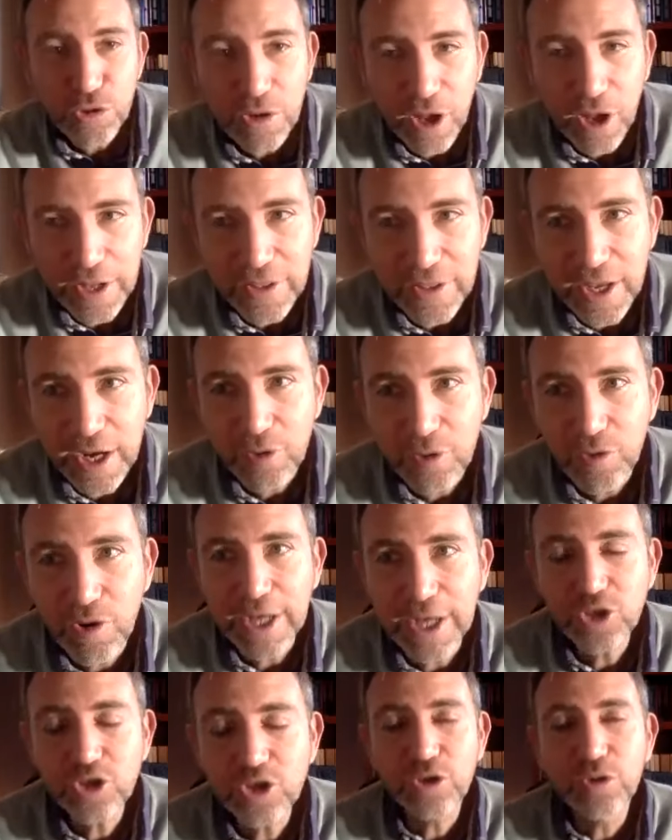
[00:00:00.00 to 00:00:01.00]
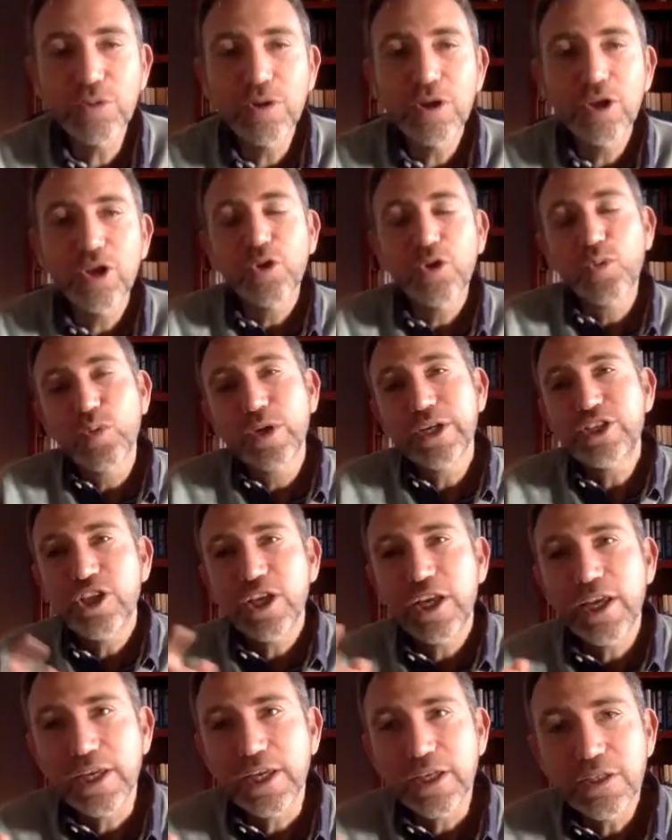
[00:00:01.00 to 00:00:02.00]
line there, Rachel, which
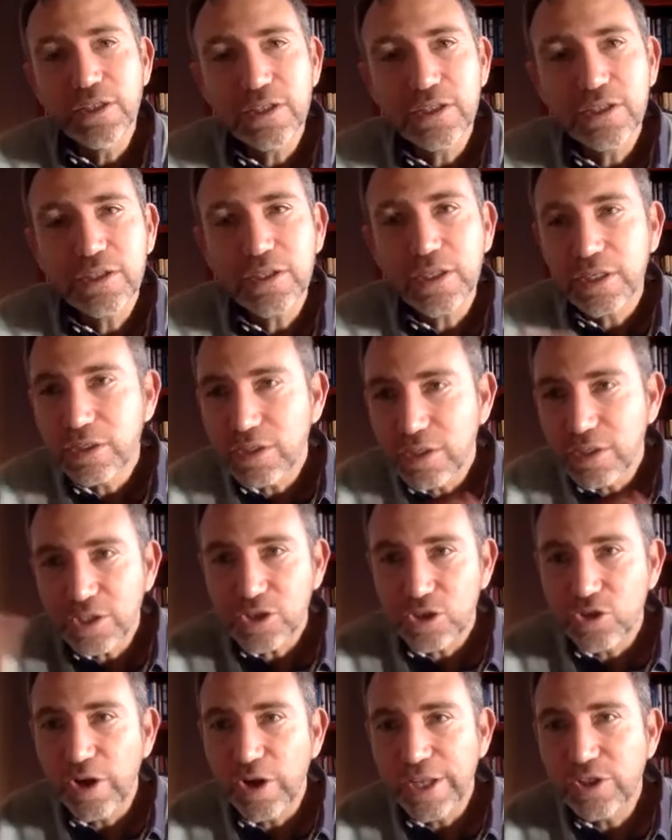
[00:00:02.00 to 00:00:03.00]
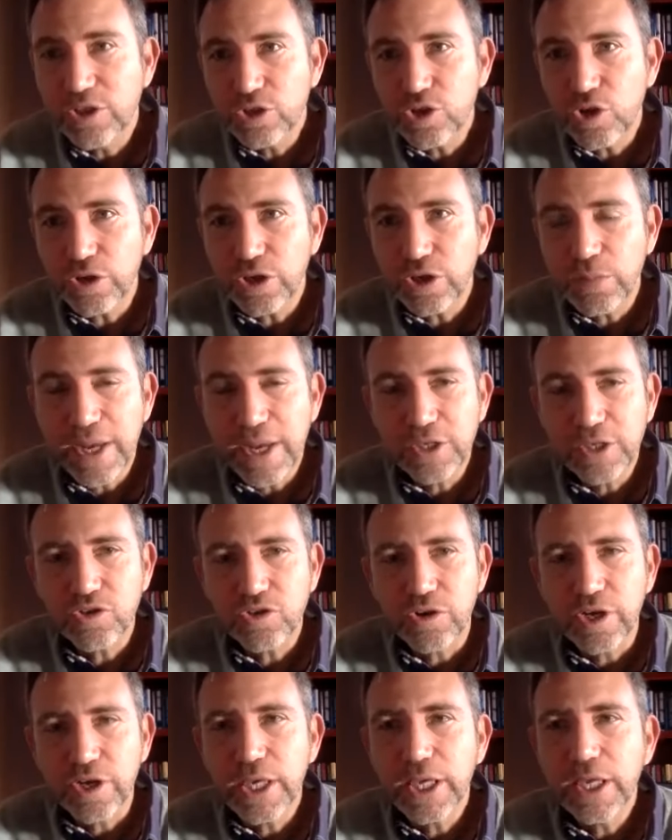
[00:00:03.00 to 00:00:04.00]
is, it's not in the
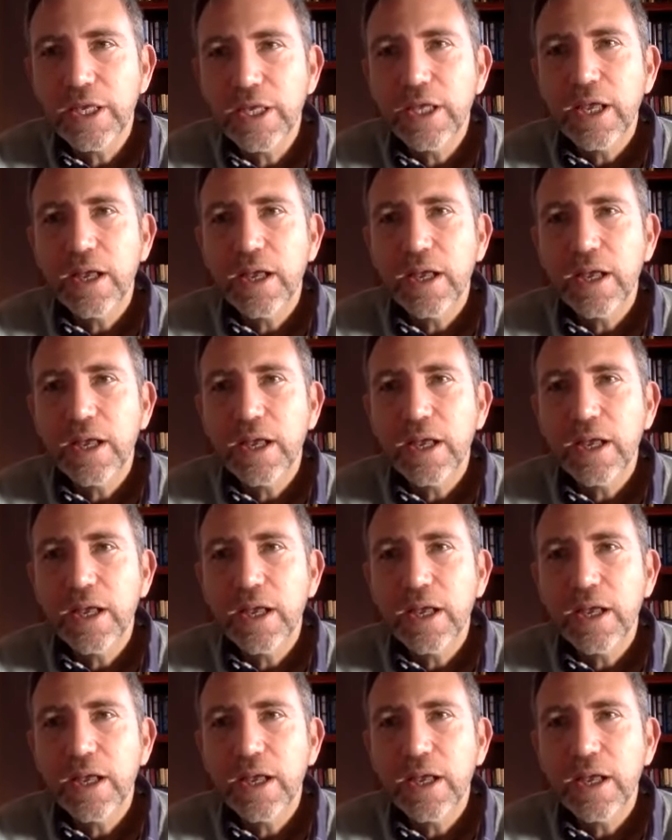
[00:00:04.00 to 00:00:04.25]
documentary,